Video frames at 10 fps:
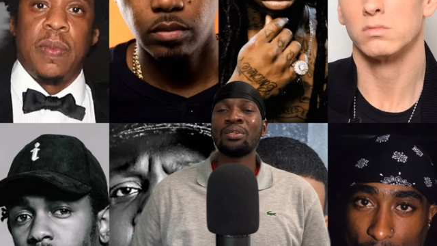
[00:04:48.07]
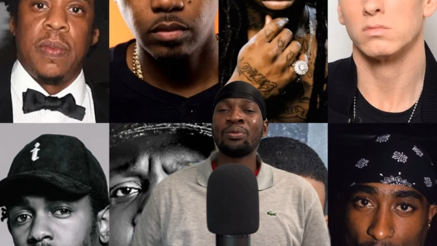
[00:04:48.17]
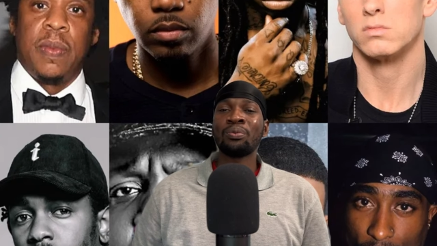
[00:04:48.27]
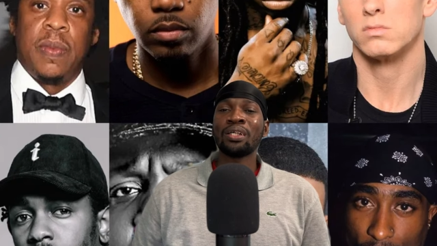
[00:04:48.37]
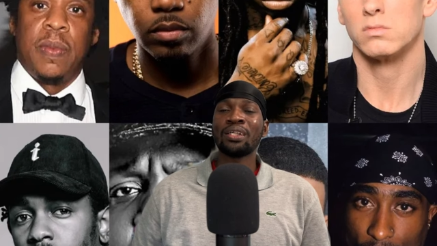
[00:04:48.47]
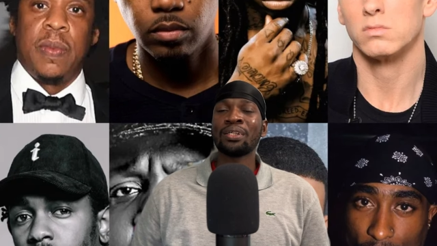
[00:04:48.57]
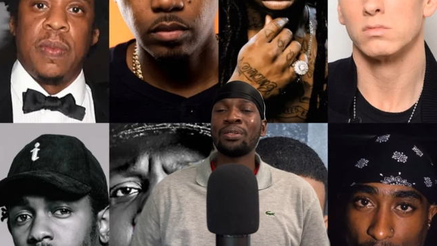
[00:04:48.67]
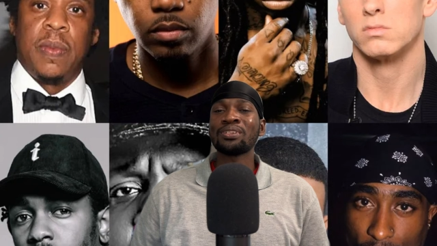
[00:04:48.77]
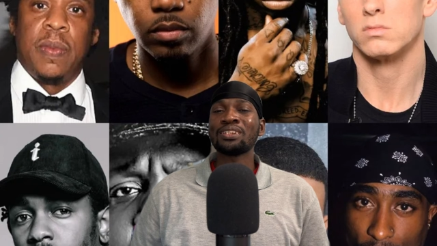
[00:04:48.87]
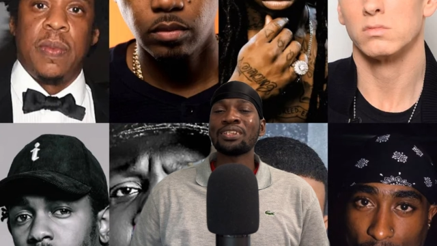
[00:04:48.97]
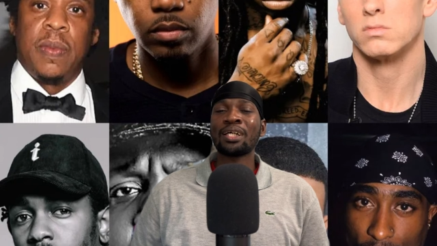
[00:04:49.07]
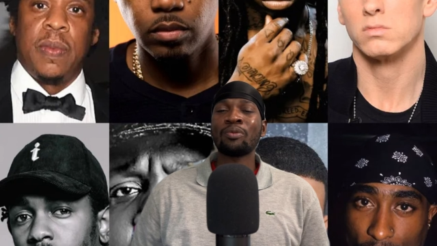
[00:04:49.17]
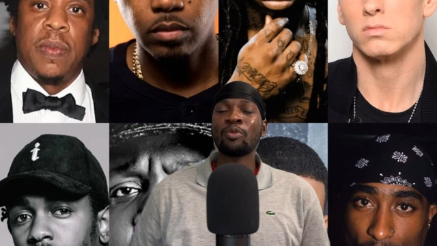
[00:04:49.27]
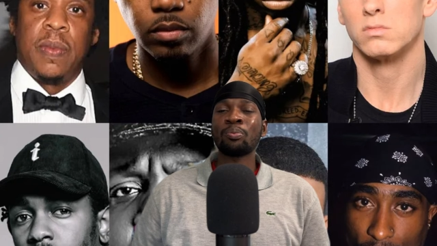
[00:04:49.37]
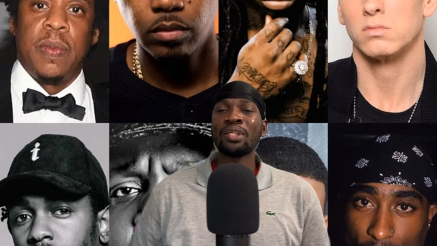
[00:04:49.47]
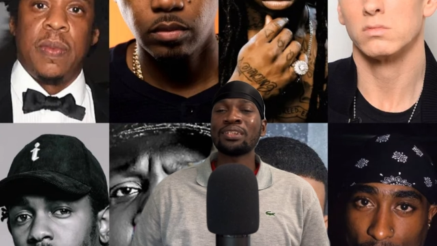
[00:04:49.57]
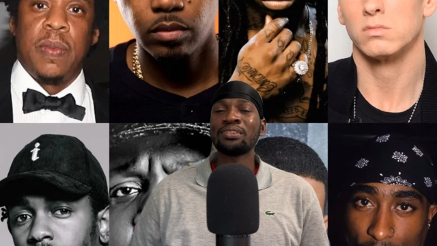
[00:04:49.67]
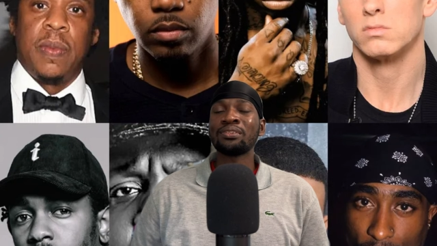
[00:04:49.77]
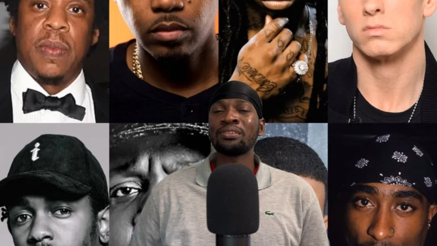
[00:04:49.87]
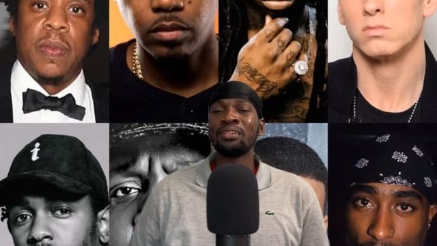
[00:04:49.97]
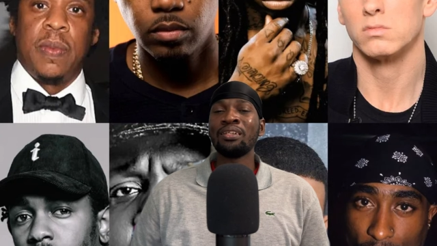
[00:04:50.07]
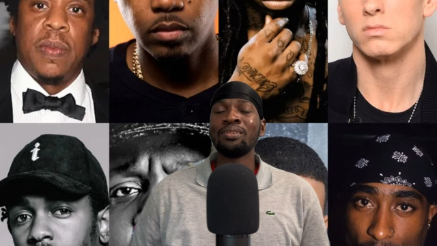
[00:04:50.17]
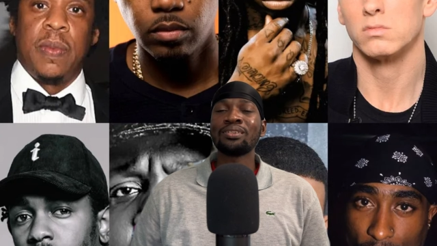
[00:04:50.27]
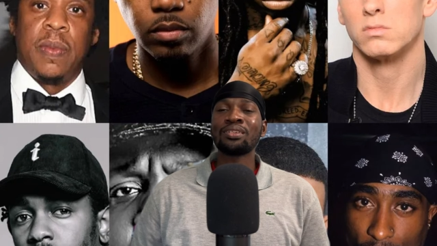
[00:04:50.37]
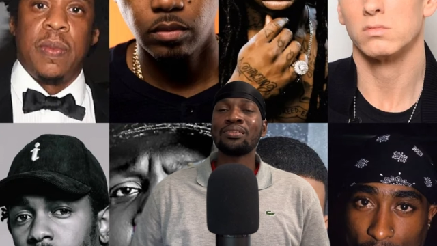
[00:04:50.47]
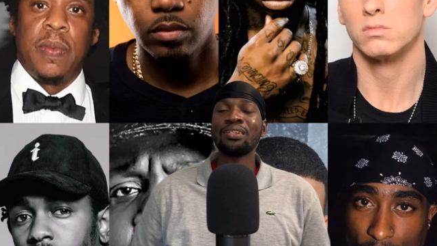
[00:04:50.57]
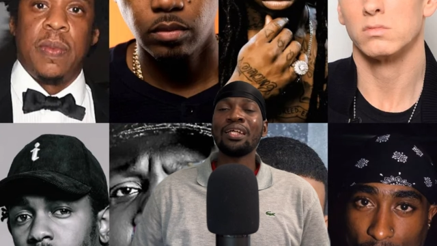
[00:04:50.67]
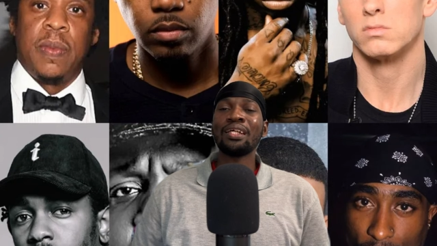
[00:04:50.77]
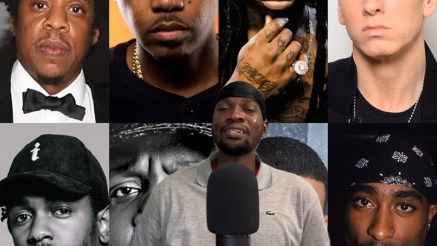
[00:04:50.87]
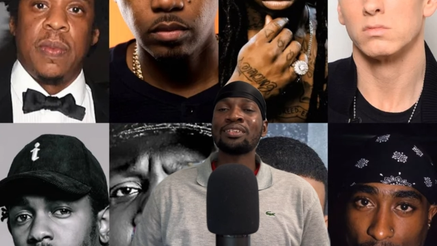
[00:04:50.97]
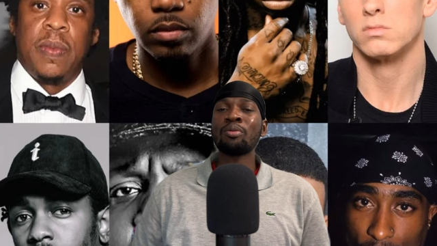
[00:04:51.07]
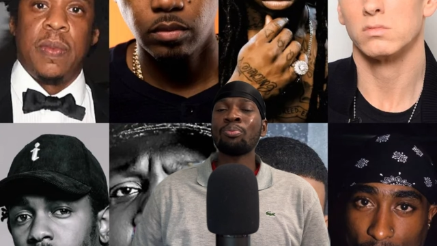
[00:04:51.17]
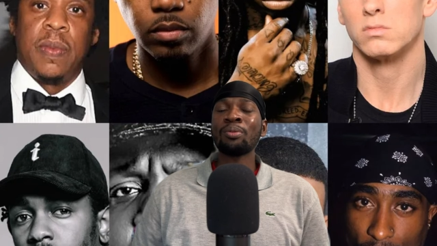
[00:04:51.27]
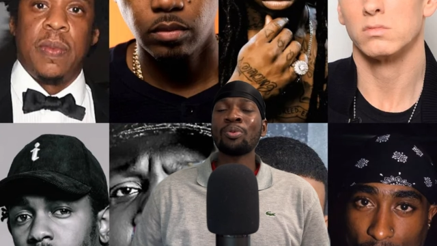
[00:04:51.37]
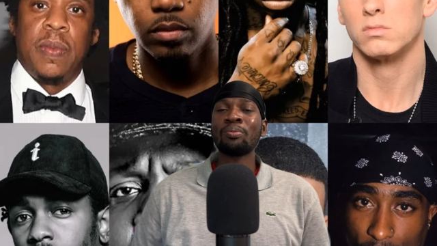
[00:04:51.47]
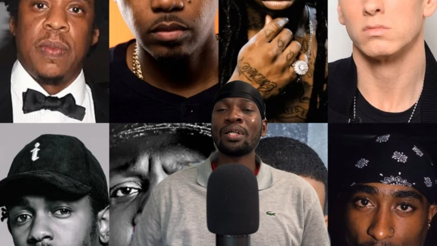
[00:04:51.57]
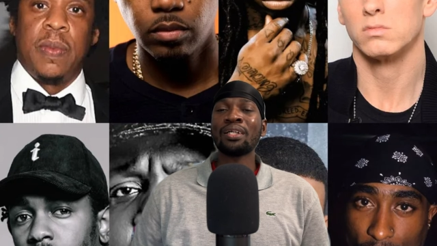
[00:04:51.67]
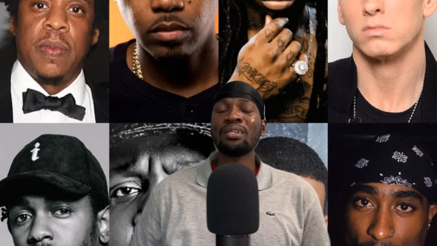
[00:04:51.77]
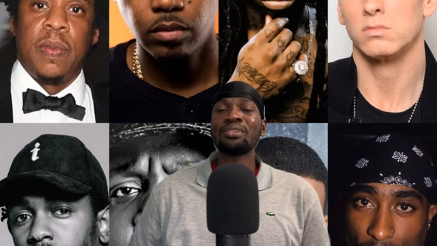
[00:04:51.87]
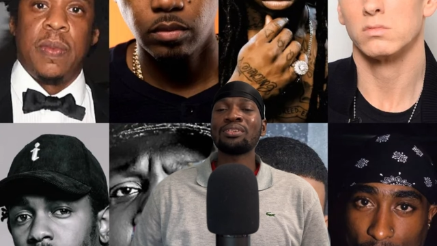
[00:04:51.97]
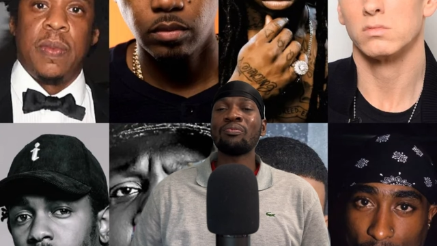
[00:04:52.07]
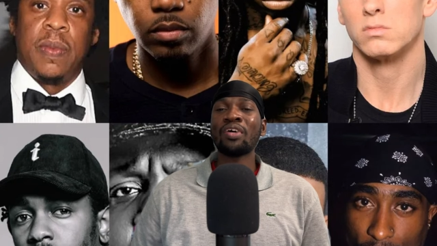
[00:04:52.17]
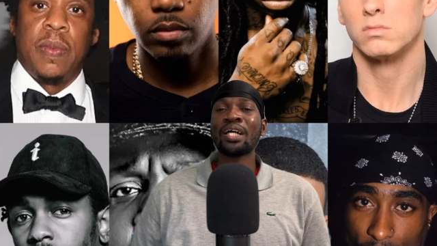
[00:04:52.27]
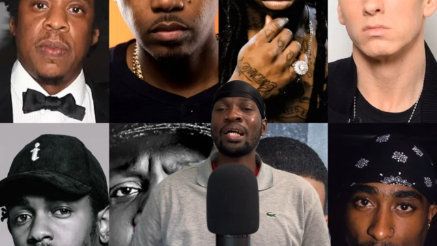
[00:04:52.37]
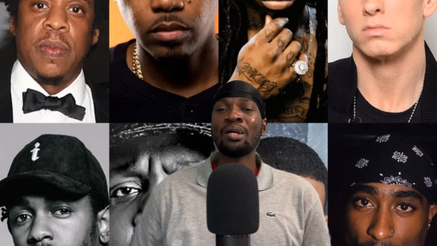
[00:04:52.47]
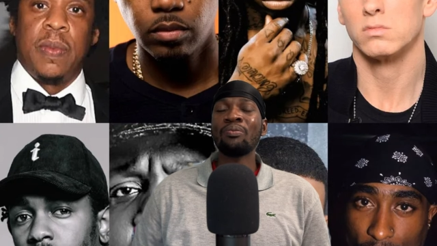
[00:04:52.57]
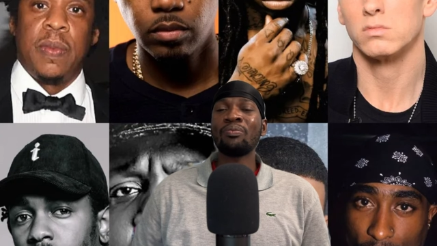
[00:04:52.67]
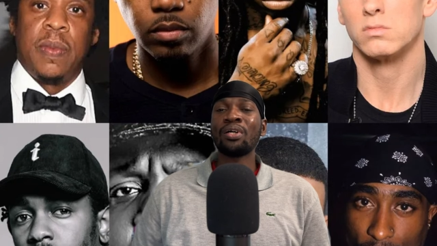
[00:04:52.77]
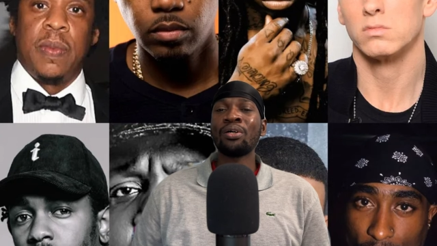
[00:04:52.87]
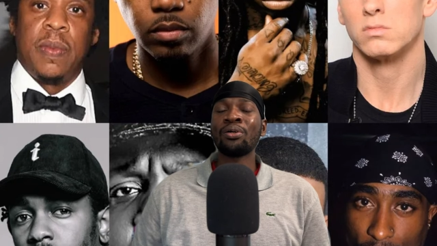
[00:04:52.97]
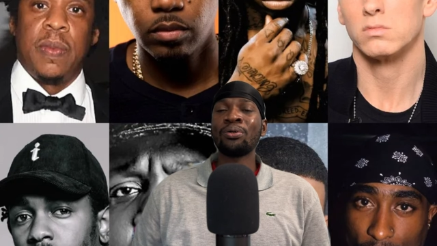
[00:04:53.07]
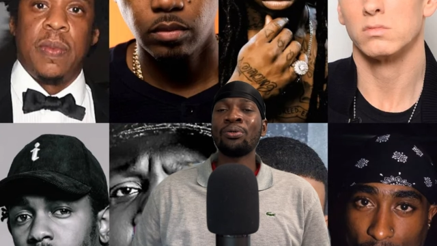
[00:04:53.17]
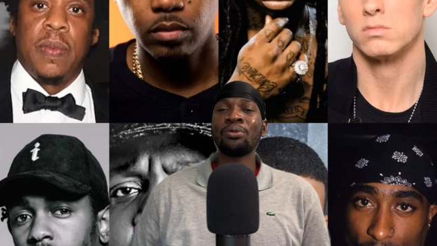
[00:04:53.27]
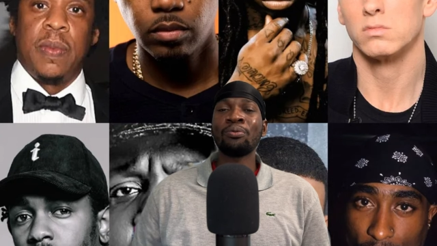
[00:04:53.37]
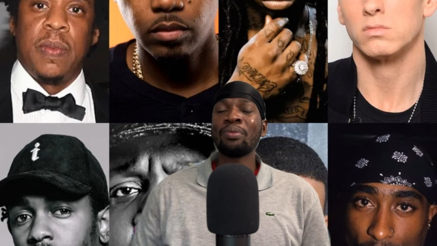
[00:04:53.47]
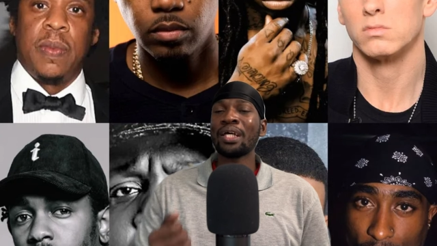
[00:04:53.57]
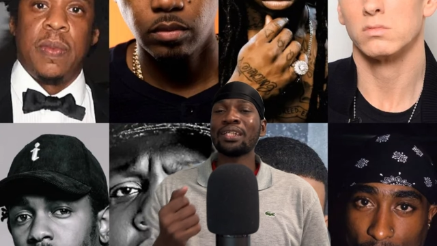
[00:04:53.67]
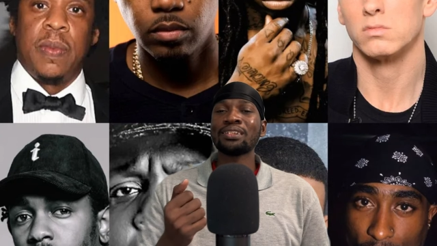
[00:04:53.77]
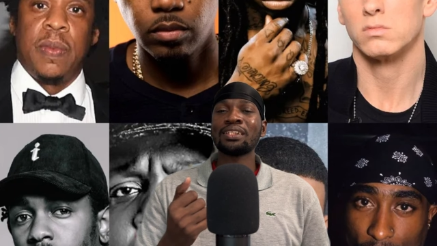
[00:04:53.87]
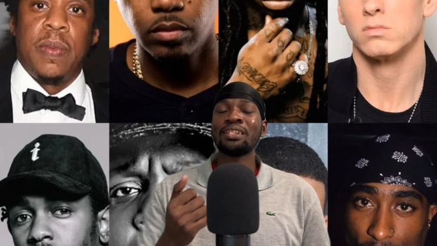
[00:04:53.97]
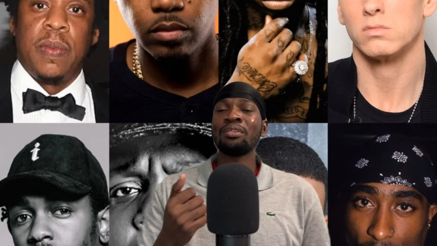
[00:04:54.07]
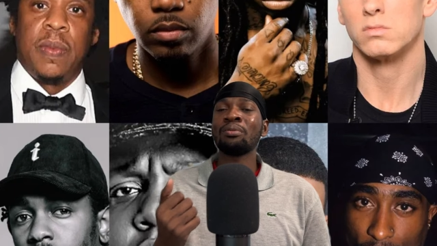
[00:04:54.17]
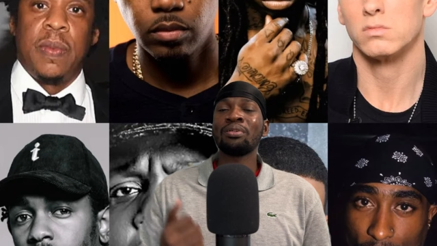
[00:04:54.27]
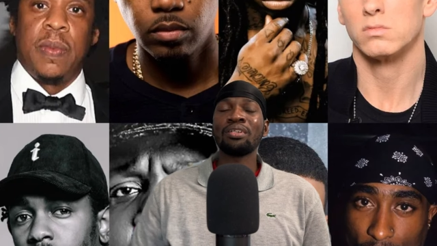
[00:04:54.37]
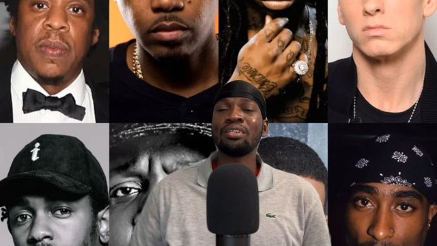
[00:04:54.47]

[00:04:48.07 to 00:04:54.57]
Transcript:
Speaker 1: what goes inside of a pistol. So yeah, some people might survive a whole magazine,